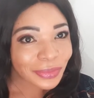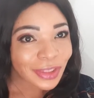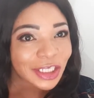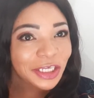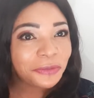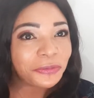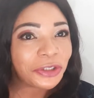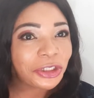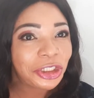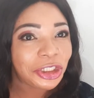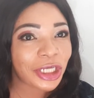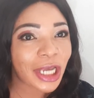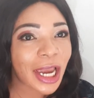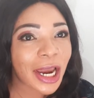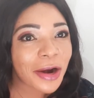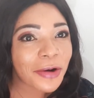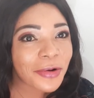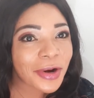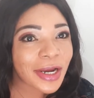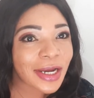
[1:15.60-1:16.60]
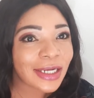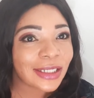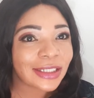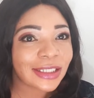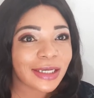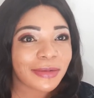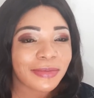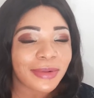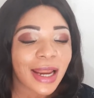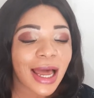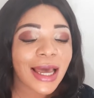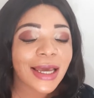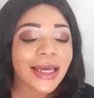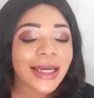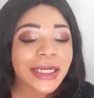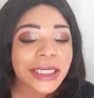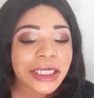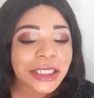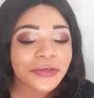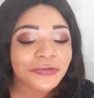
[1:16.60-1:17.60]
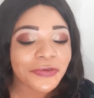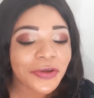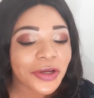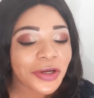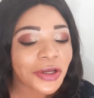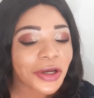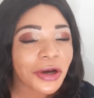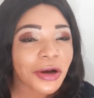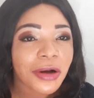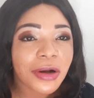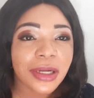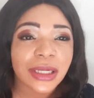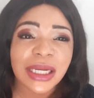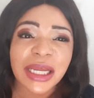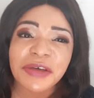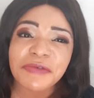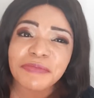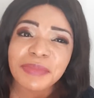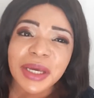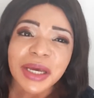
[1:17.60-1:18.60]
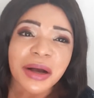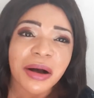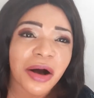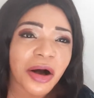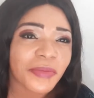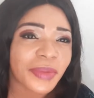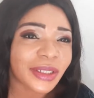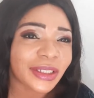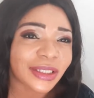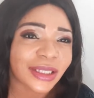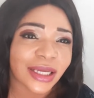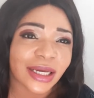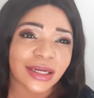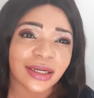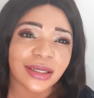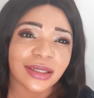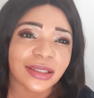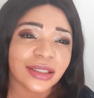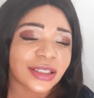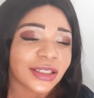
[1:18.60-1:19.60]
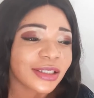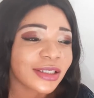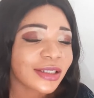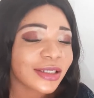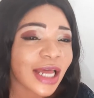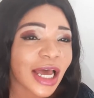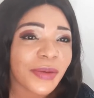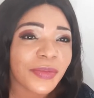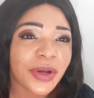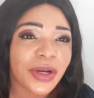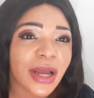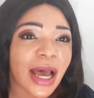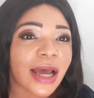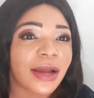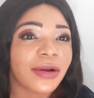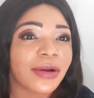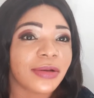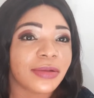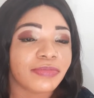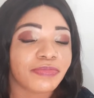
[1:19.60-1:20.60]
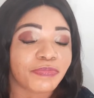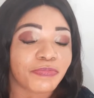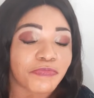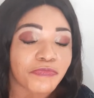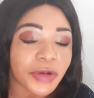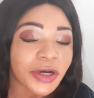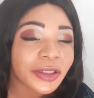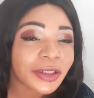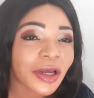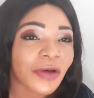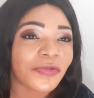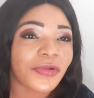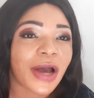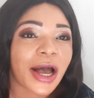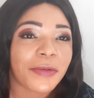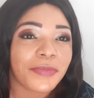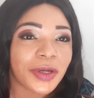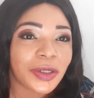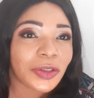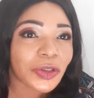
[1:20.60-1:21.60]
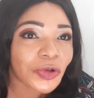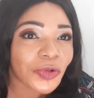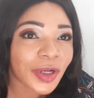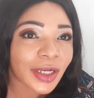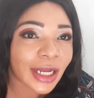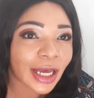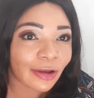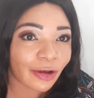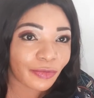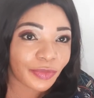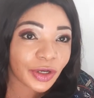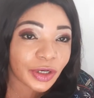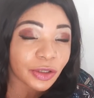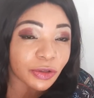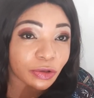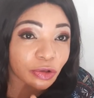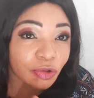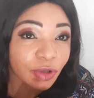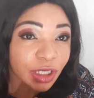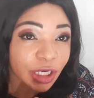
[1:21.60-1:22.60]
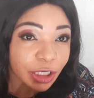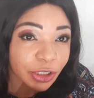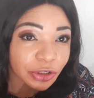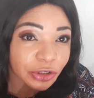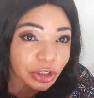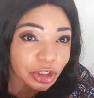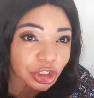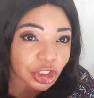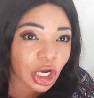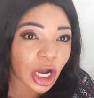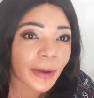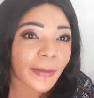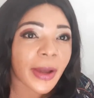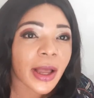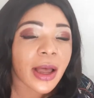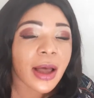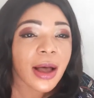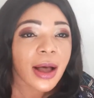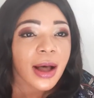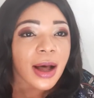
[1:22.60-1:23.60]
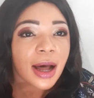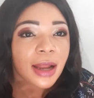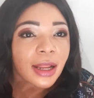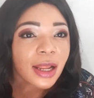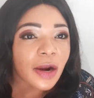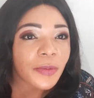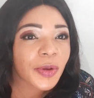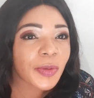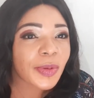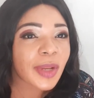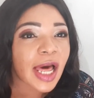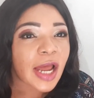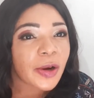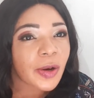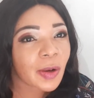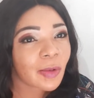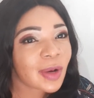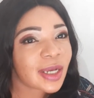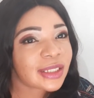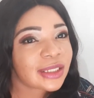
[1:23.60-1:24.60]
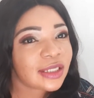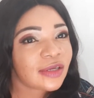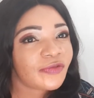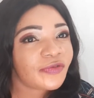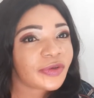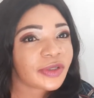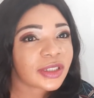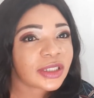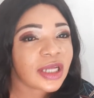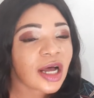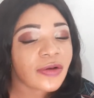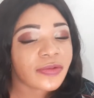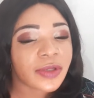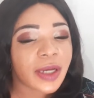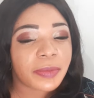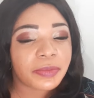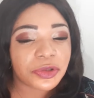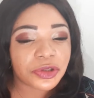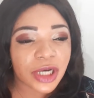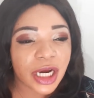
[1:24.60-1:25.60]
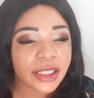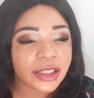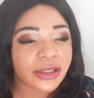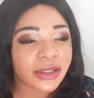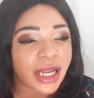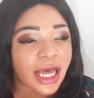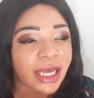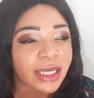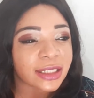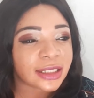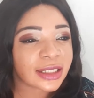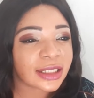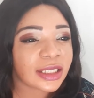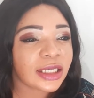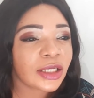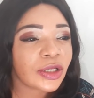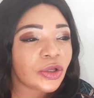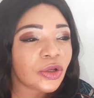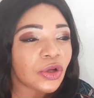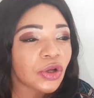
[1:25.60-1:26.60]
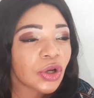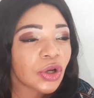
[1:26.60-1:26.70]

keep sharing keep liking this video leave me comments ladies just let me know i know most of you have been doing that you've been doing a good job a lot of people are requesting for stuff so i'm trying to like see